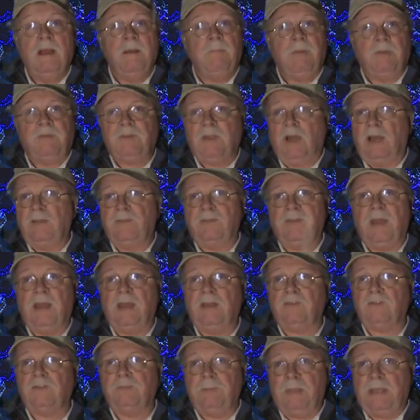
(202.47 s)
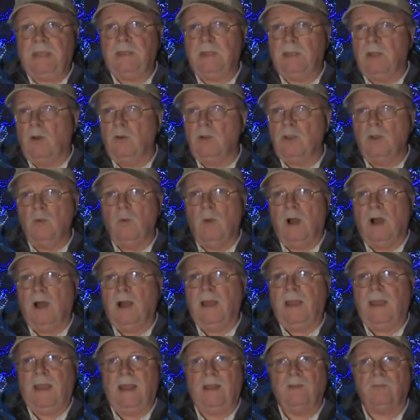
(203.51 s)
Besides that, speed and
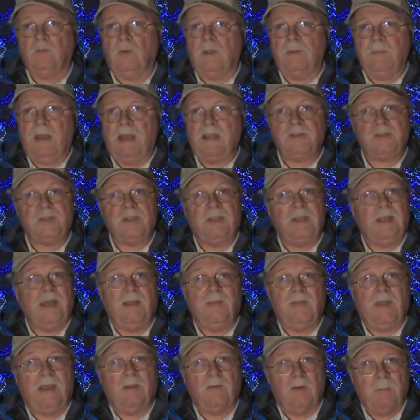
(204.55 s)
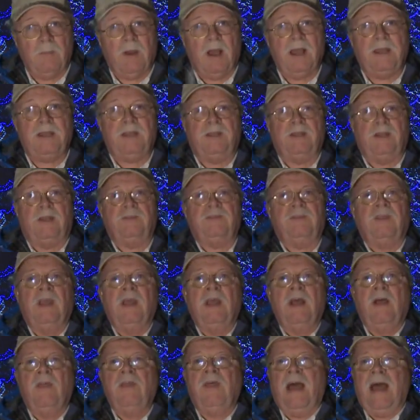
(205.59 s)
OUI, as we mentioned, and they reminded us
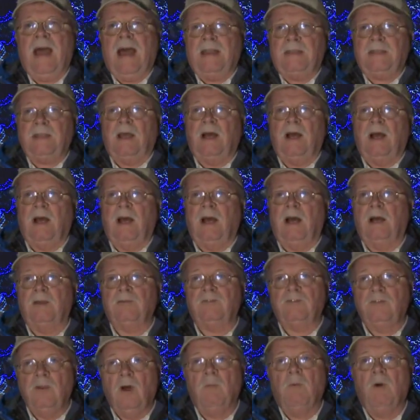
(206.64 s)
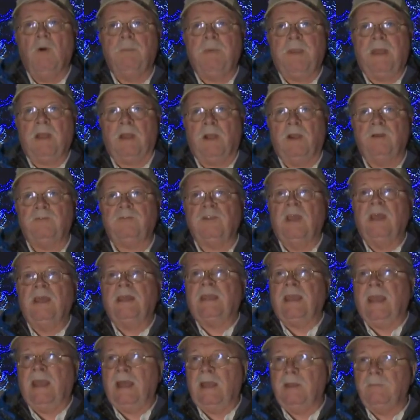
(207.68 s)
that uh, snowmobilers
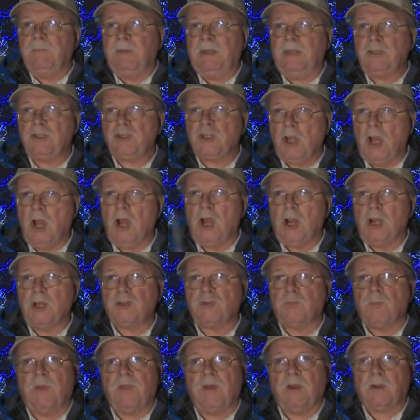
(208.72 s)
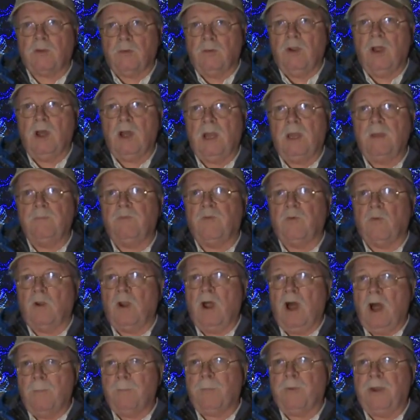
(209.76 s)
can be charged with a crime for
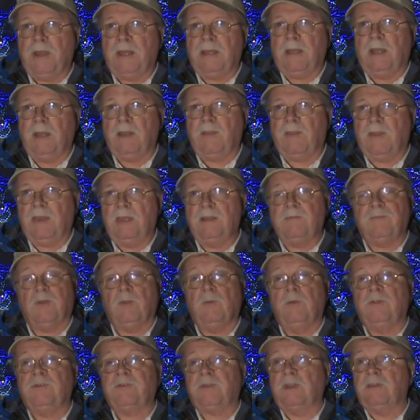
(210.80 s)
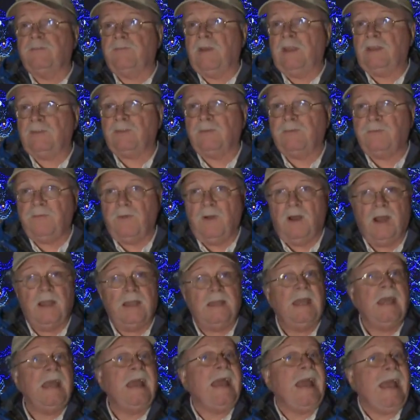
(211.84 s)
operating under the influence, can face a fine,
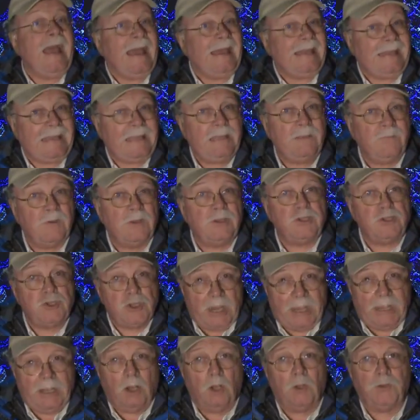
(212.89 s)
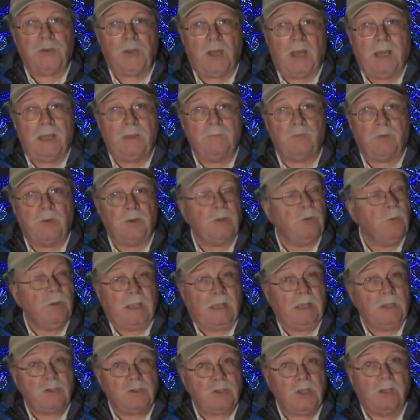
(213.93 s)
and even jail time for doing
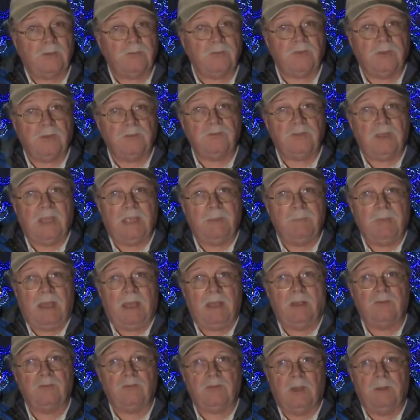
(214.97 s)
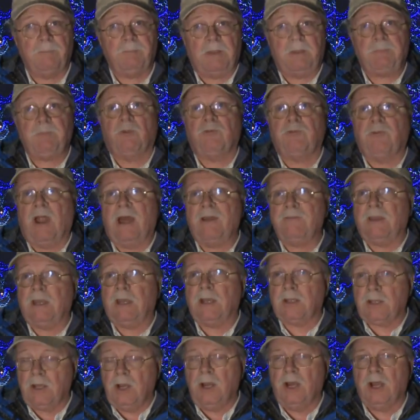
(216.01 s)
it, just the same as uh, people driving a
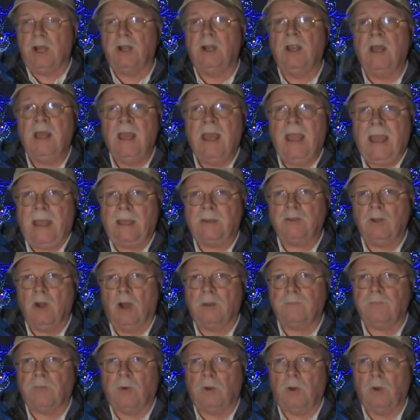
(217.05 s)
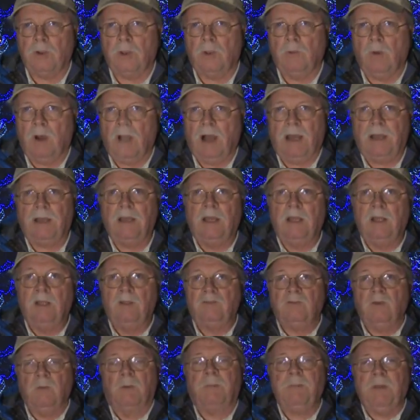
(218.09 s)
car and caught for OUI.
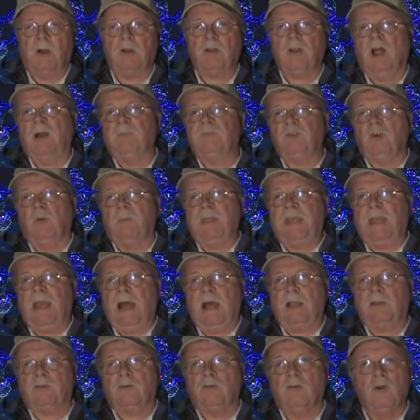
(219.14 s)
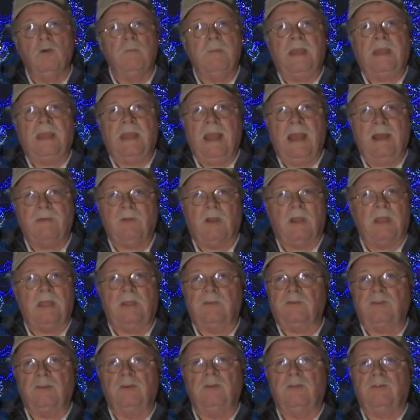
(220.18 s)
Snowmobile clubs will be out grooming heavily as
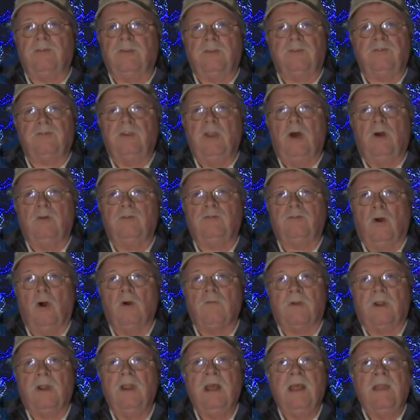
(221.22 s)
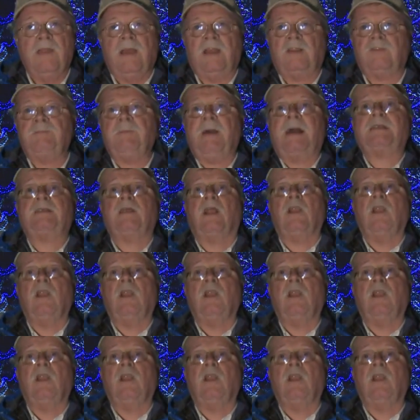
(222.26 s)
soon as the snow's over. They expect a